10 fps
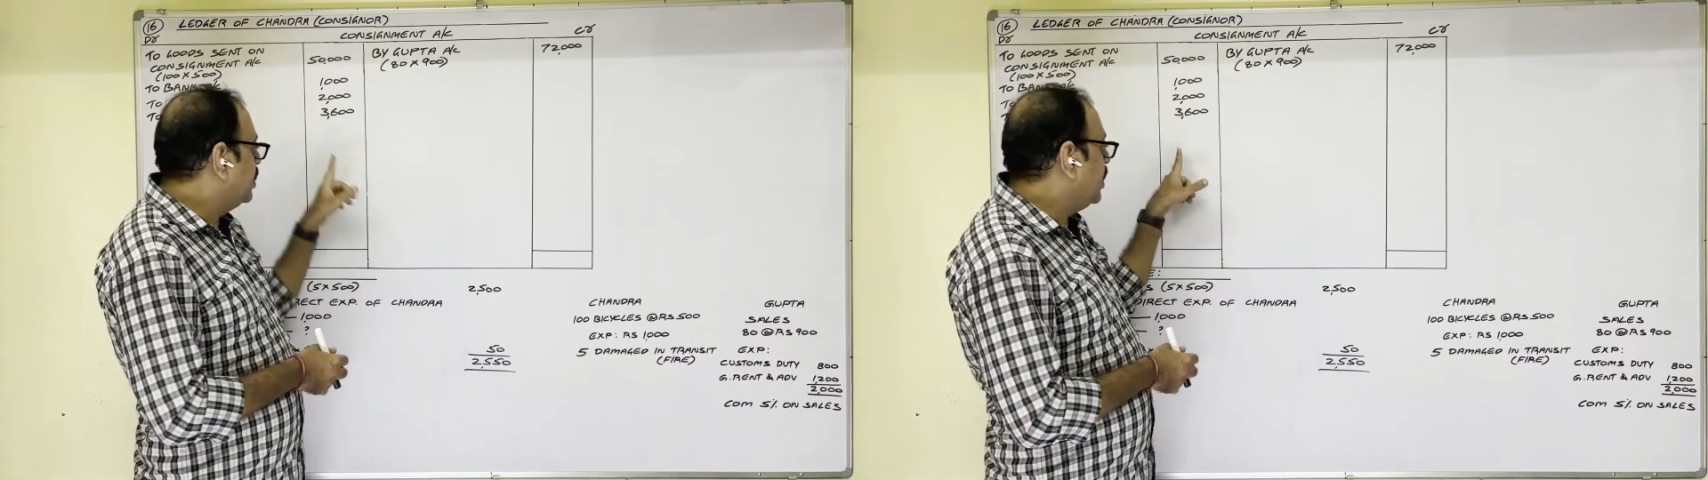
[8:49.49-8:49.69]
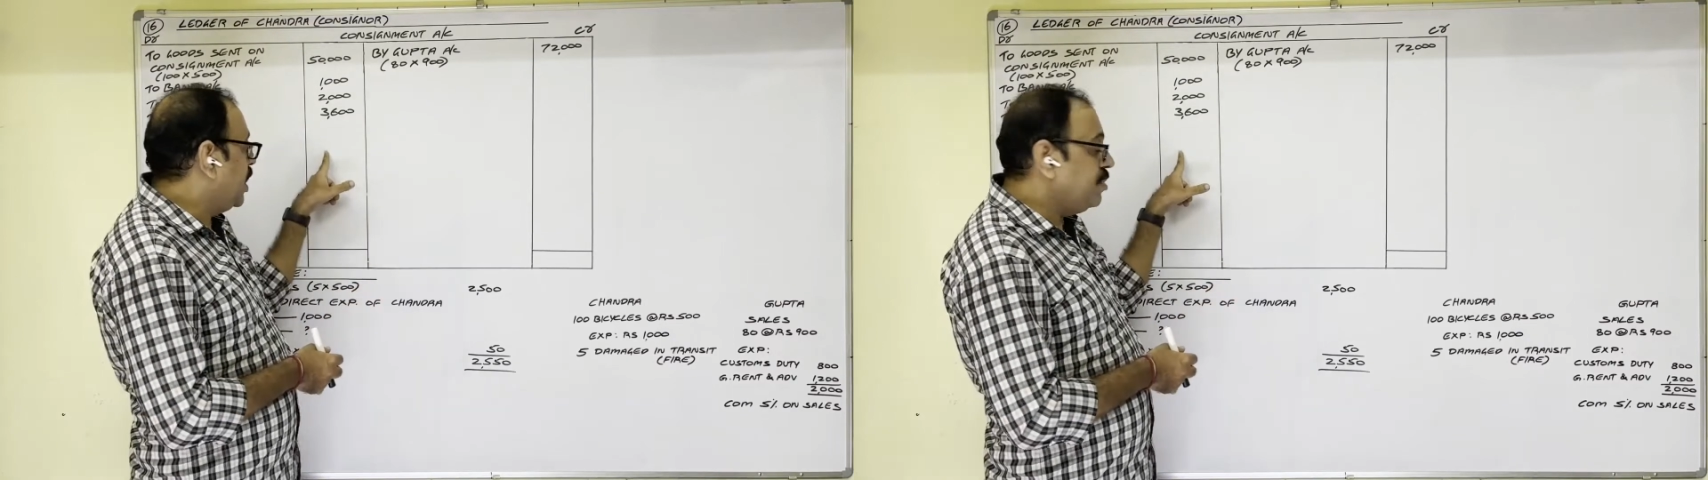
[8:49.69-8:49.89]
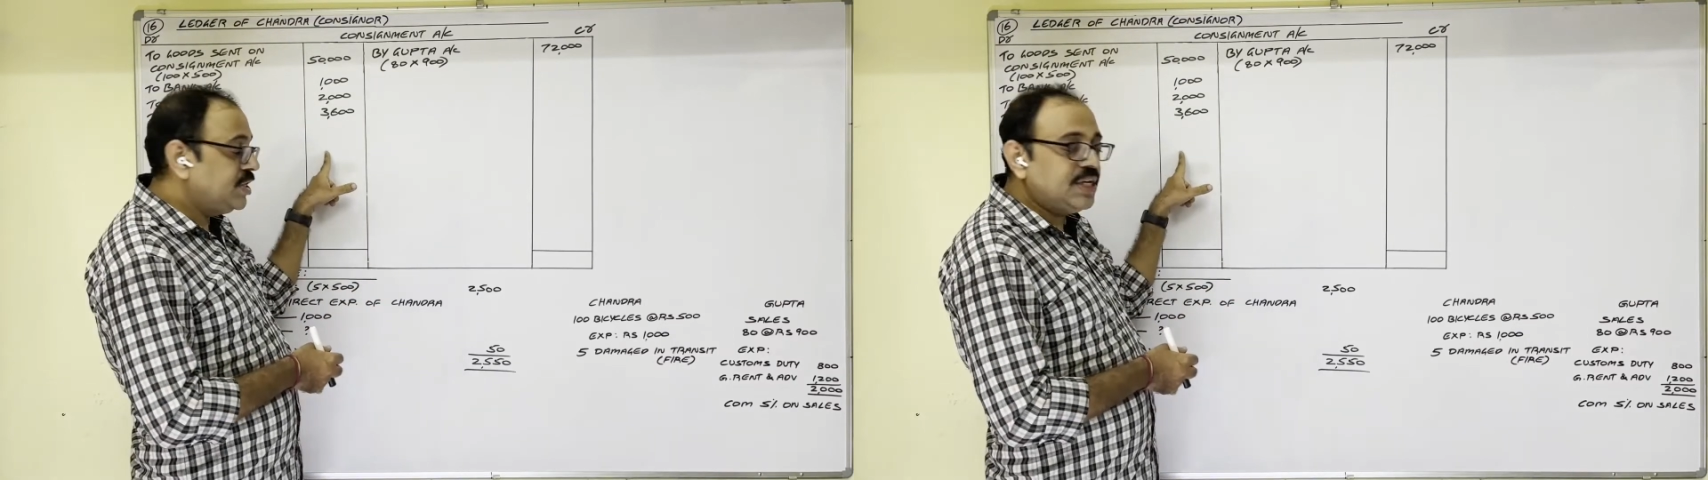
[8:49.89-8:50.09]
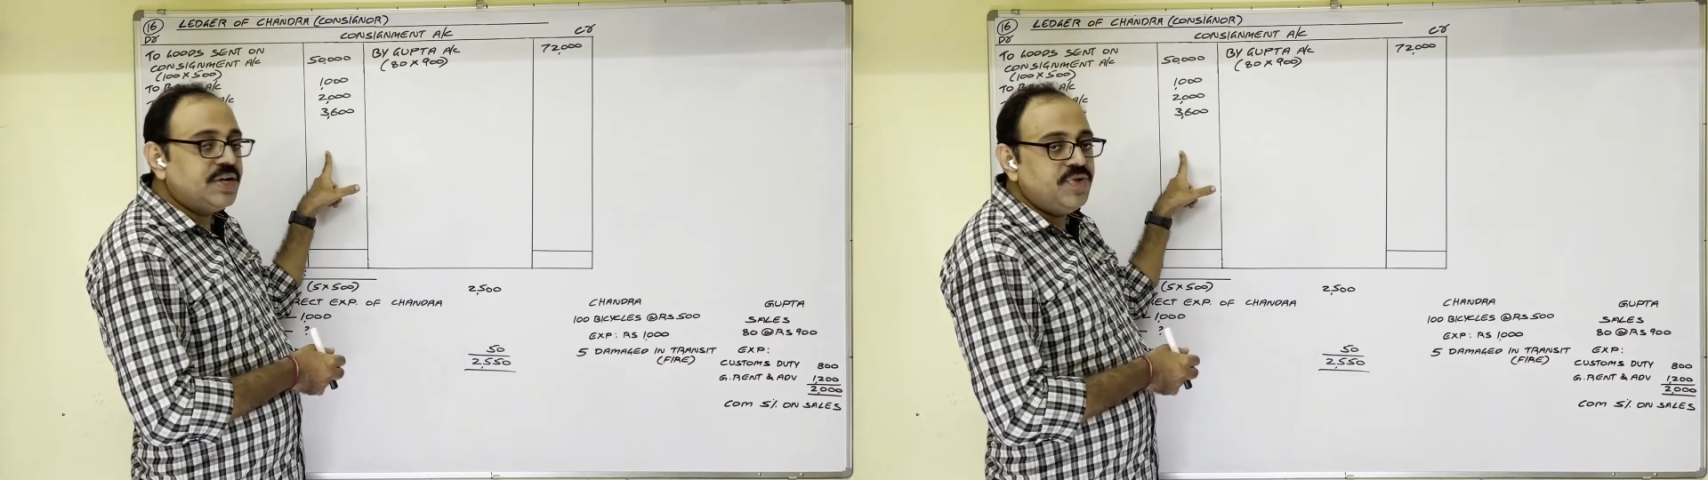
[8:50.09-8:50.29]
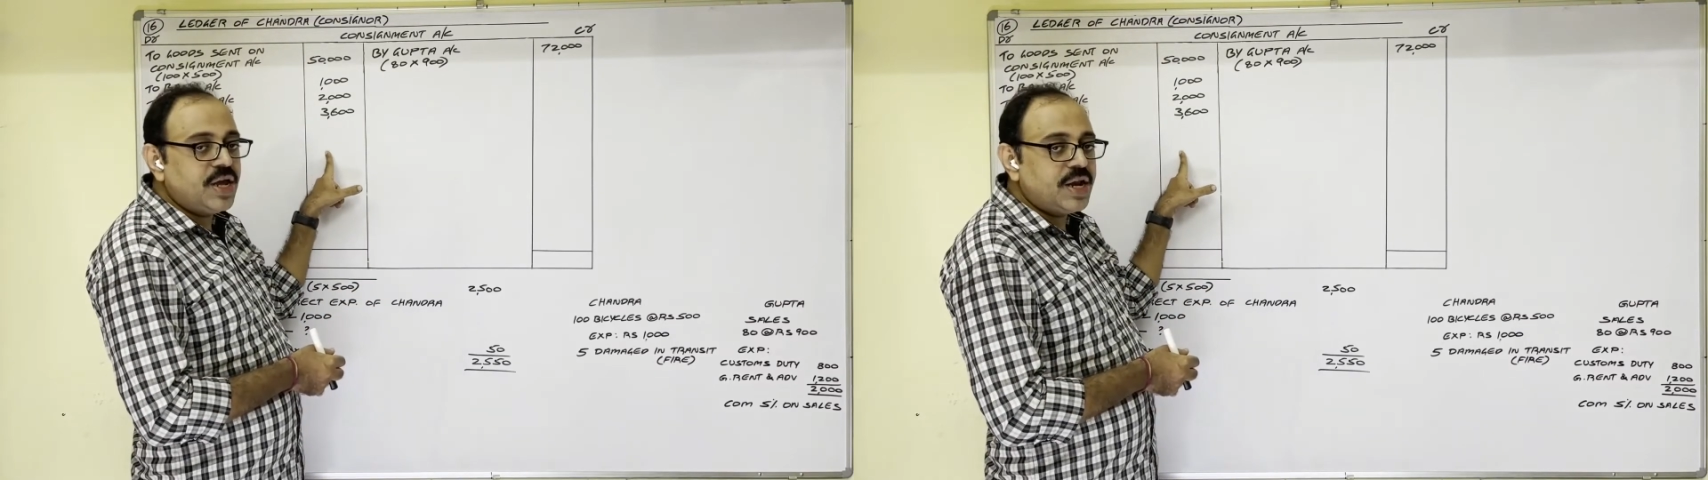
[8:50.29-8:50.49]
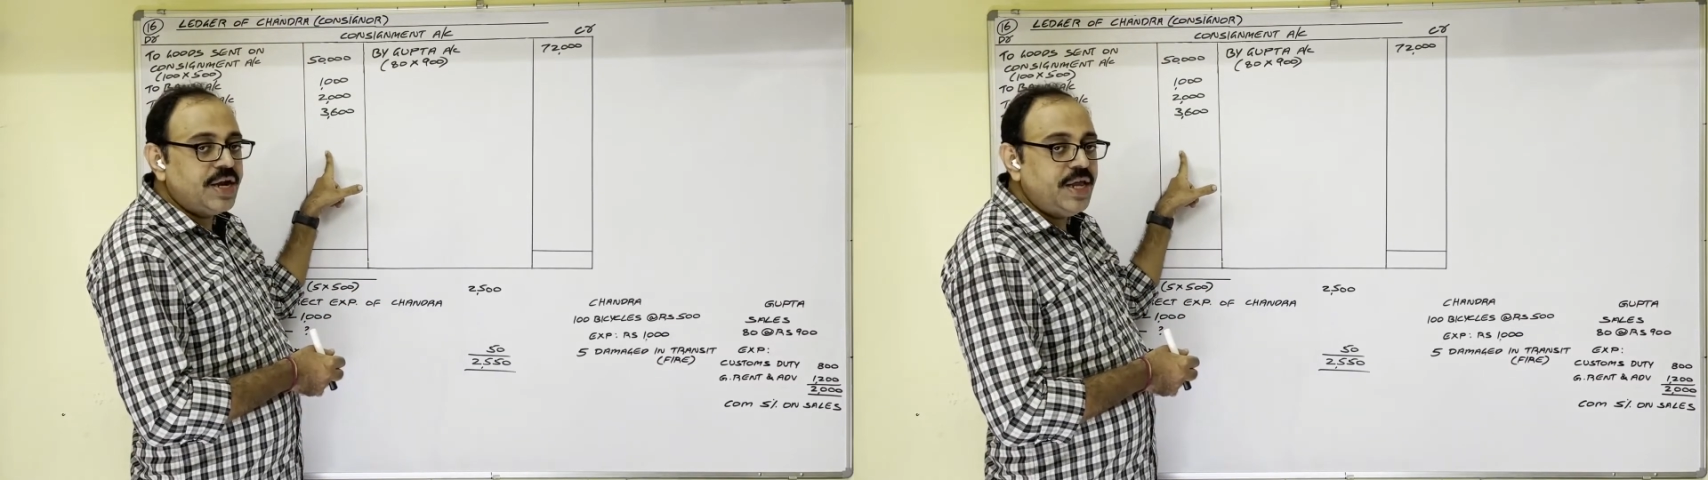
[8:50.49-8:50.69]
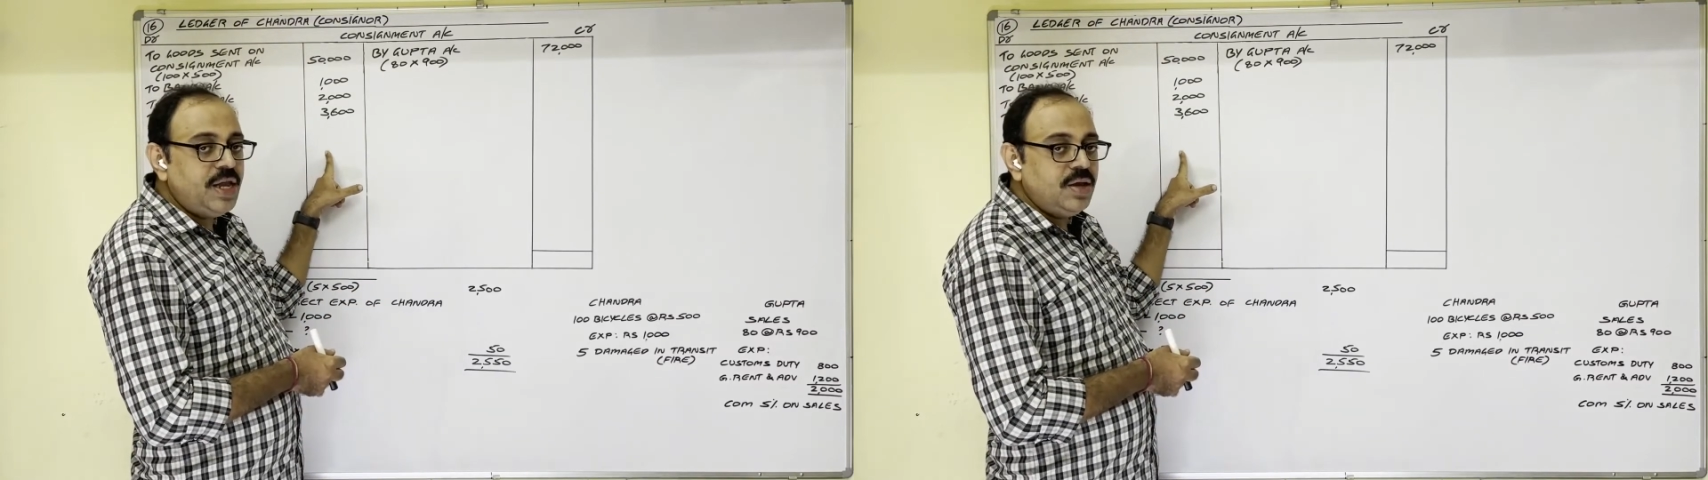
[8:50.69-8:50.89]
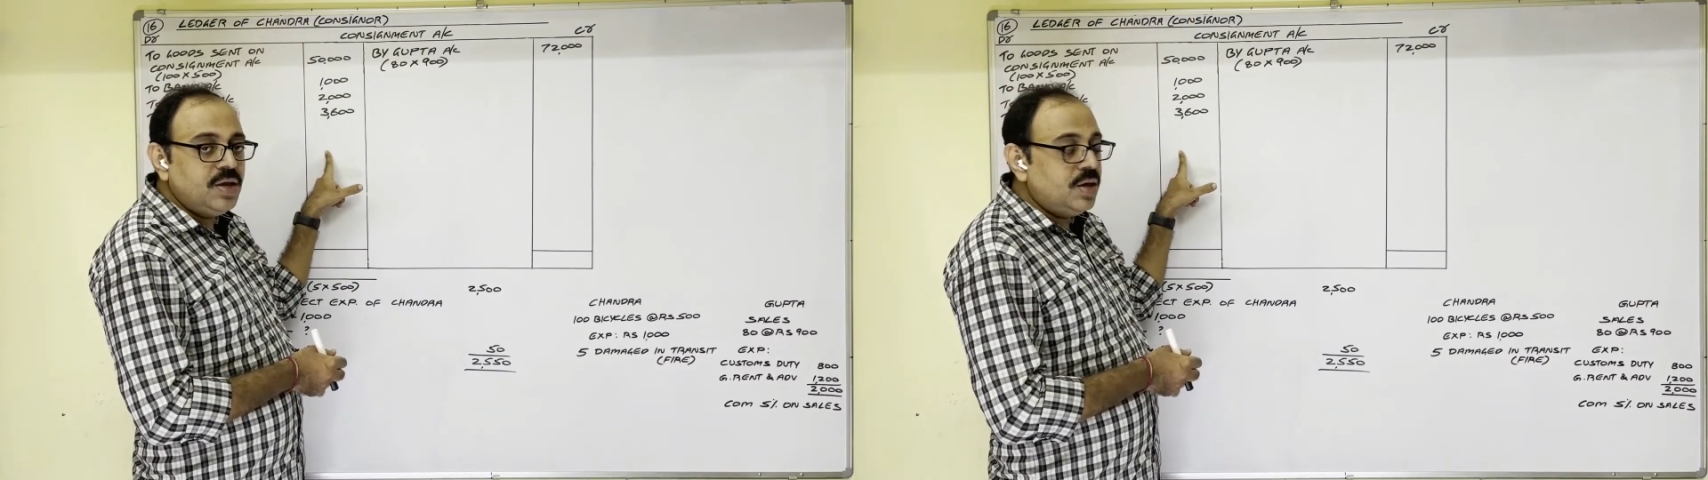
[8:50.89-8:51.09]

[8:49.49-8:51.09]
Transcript: debit side we are writing.